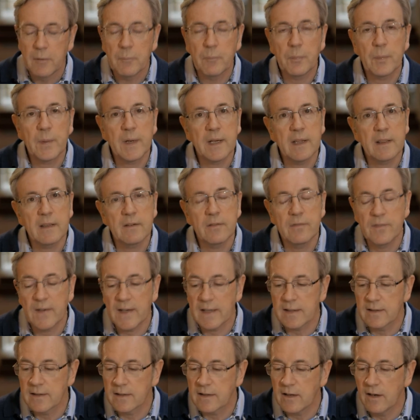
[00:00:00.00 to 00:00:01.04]
Bring the
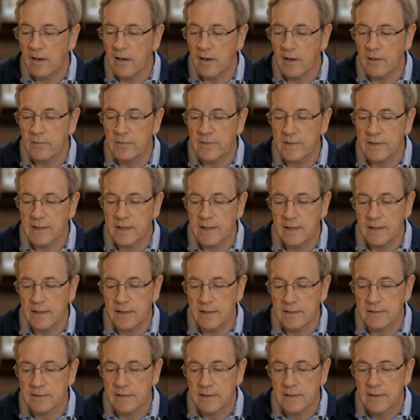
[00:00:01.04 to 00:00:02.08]
fattened calf and kill
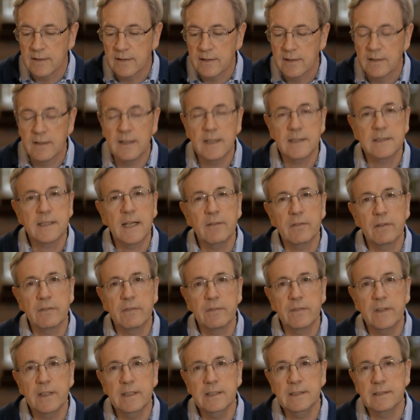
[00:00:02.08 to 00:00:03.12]
it. Let's have a
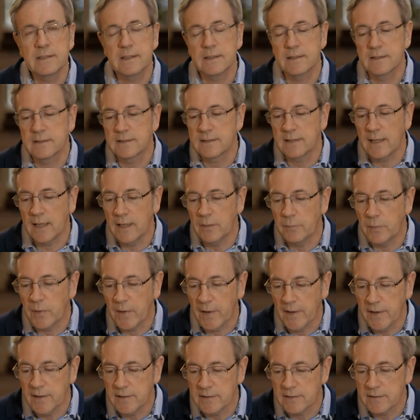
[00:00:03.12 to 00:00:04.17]
feast and
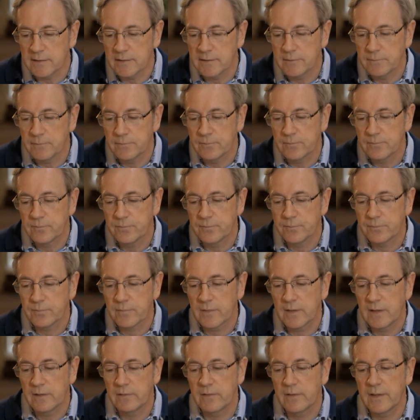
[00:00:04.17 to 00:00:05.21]
celebrate.
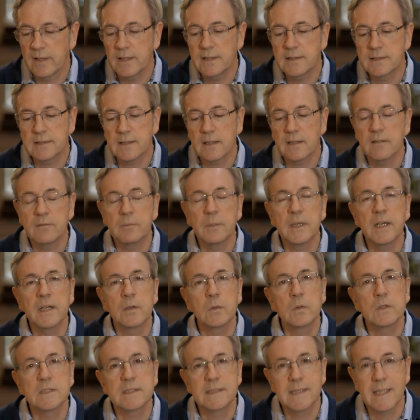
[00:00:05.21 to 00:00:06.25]
For this son of
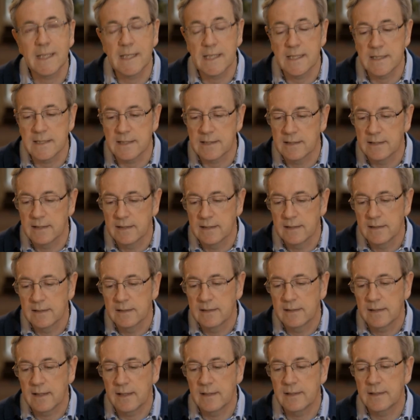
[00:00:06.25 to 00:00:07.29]
mine was dead
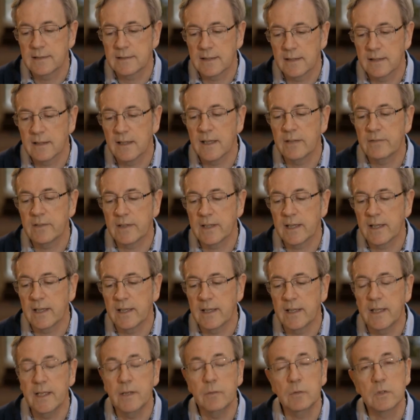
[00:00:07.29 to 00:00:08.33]
and is alive
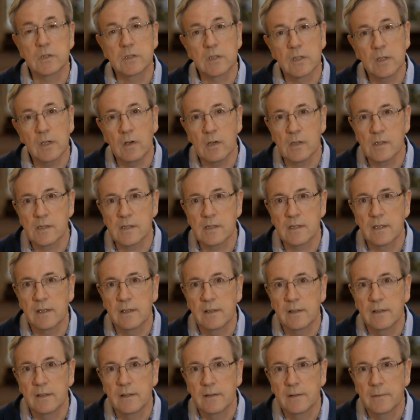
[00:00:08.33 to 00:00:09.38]
again. He was lost
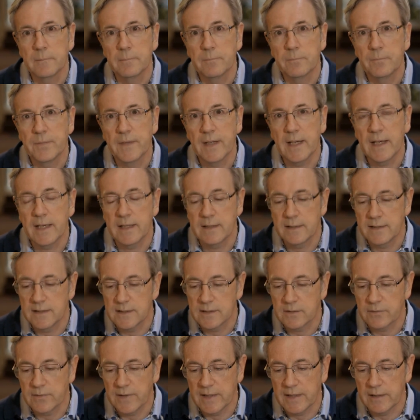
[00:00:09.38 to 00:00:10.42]
and
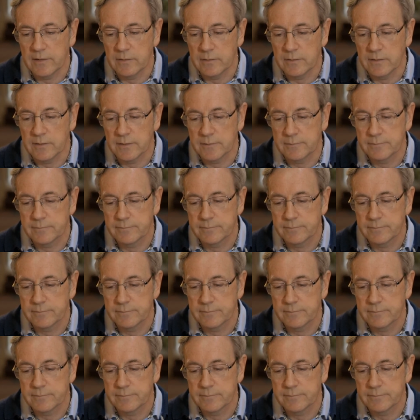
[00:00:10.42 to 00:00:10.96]
is found.'"